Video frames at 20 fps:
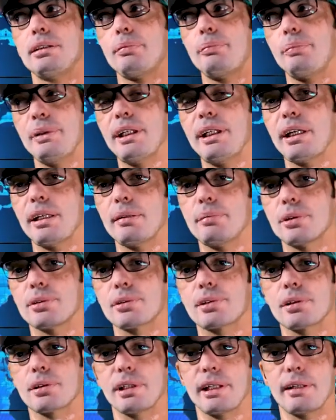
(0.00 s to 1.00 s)
be
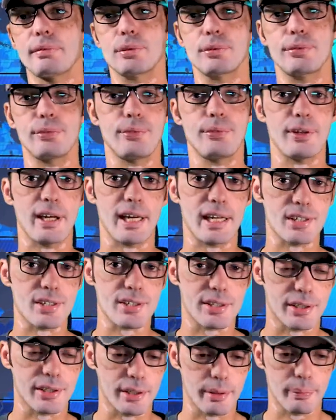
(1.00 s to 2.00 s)
able to level
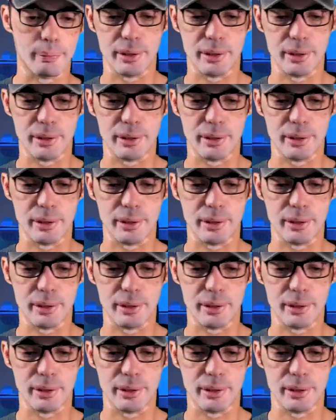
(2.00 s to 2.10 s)
faster